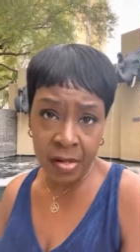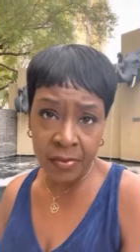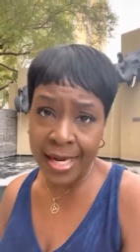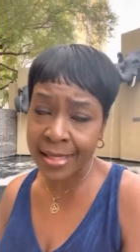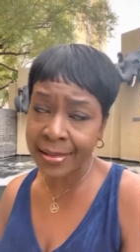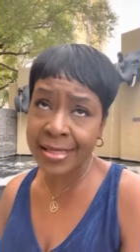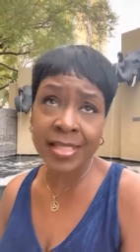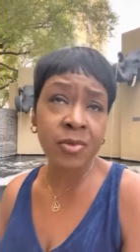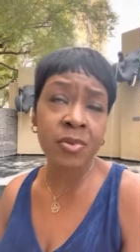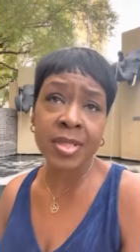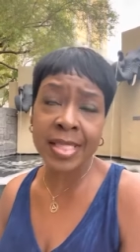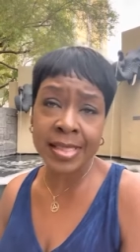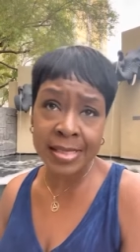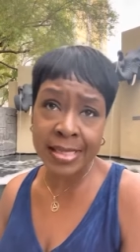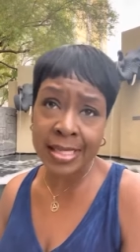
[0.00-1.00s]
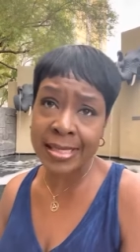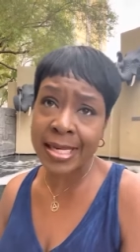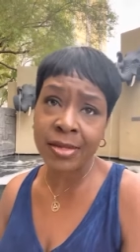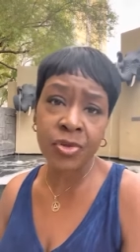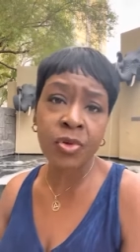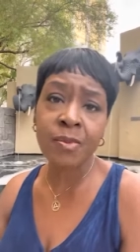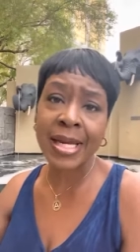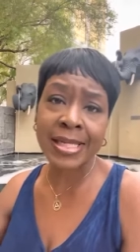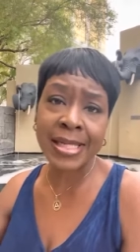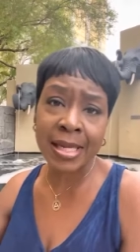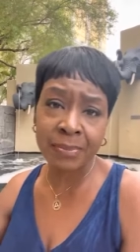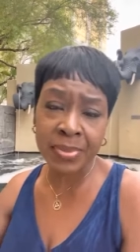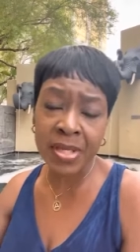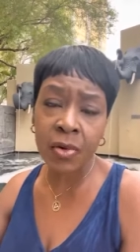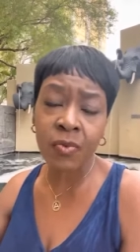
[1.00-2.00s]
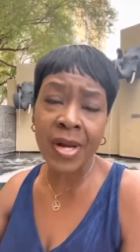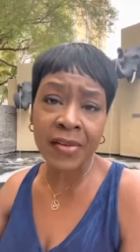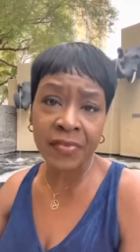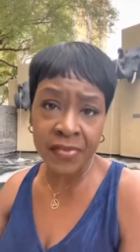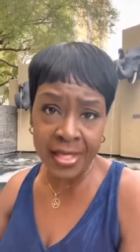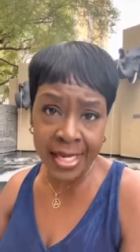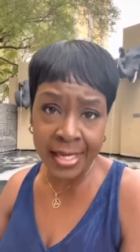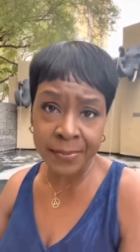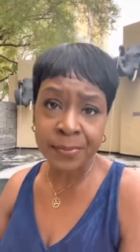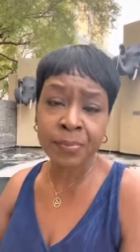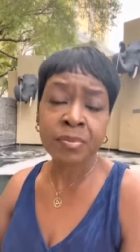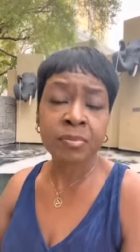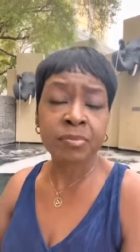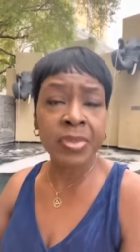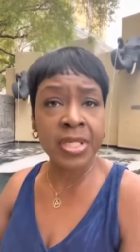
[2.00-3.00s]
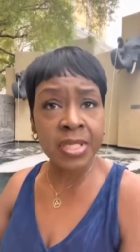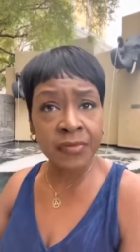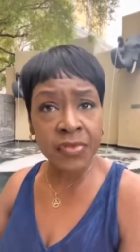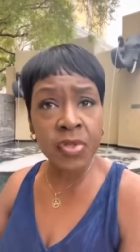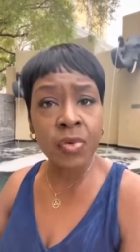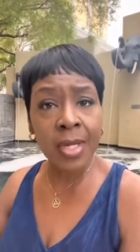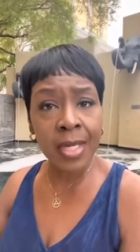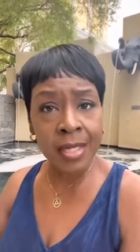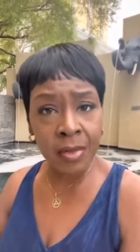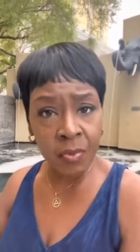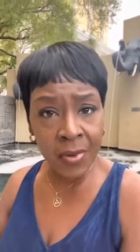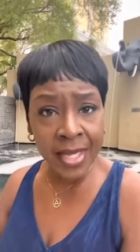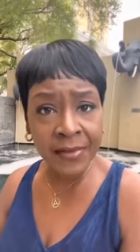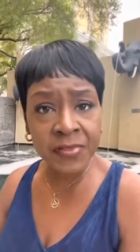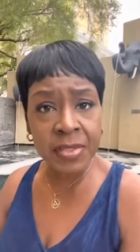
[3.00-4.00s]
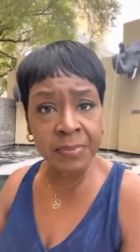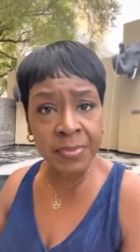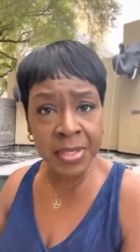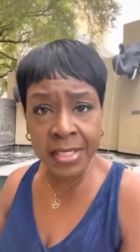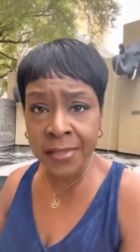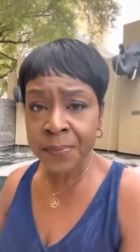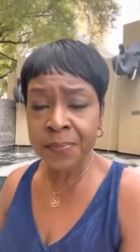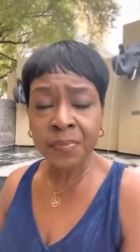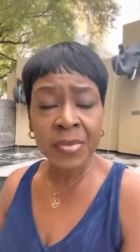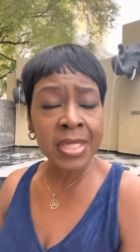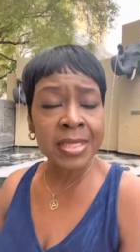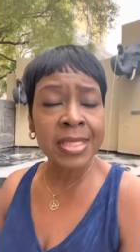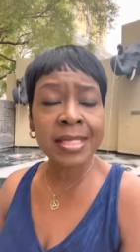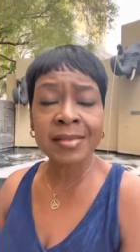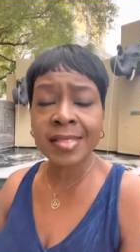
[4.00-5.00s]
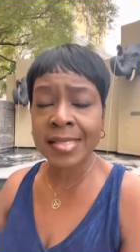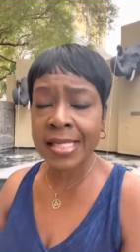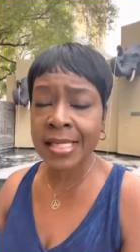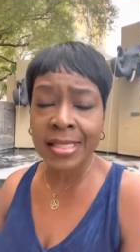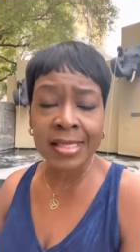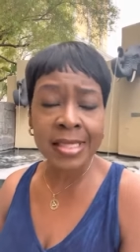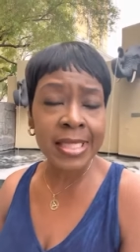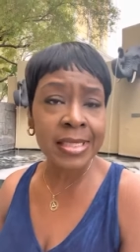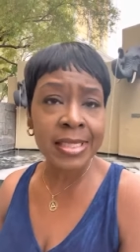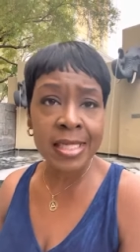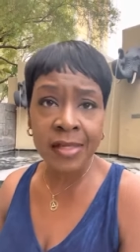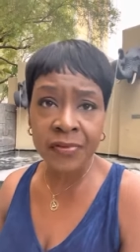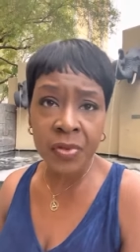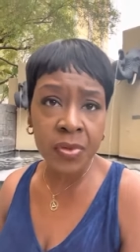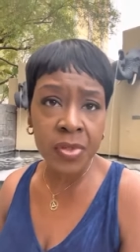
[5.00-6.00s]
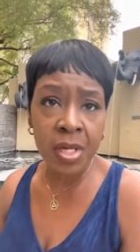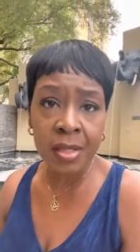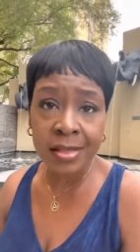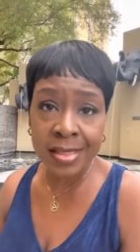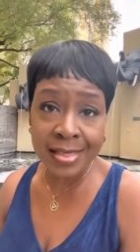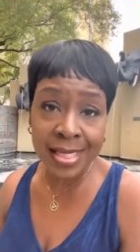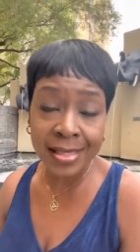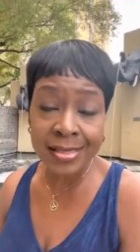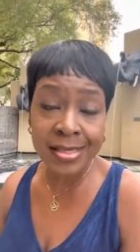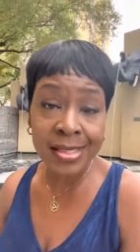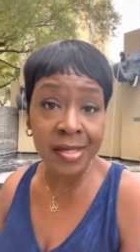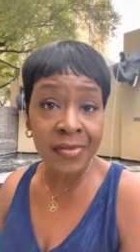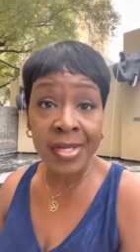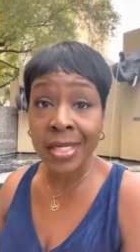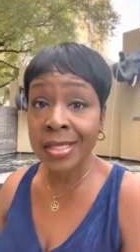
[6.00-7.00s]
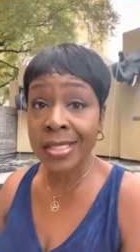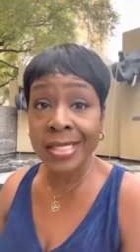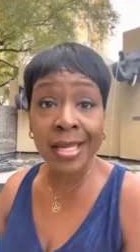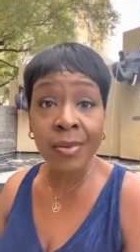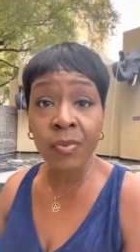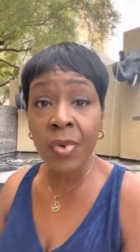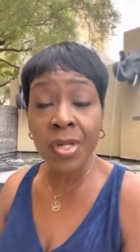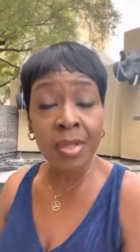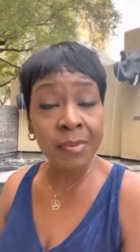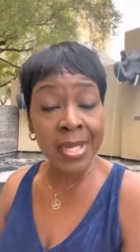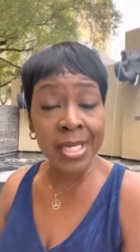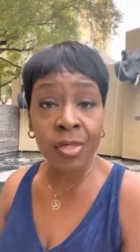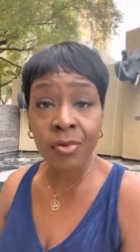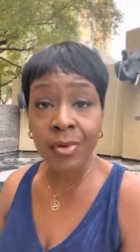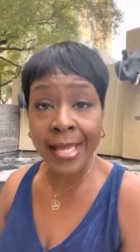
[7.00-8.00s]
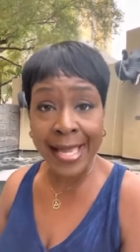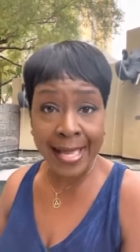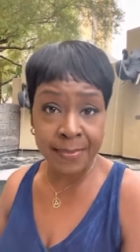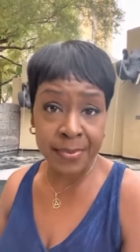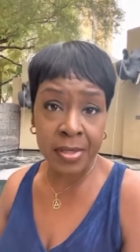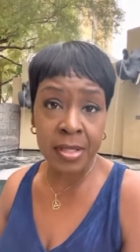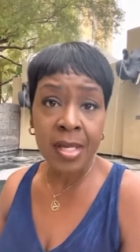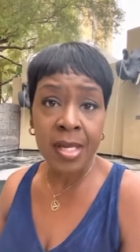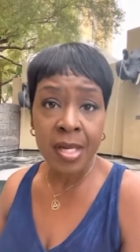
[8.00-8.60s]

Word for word: All right, that's what they say. Now, you might not be a wife yet, but if you are a wife to be, and they're saying that they love you and all this kind of stuff, then they want to make you happy.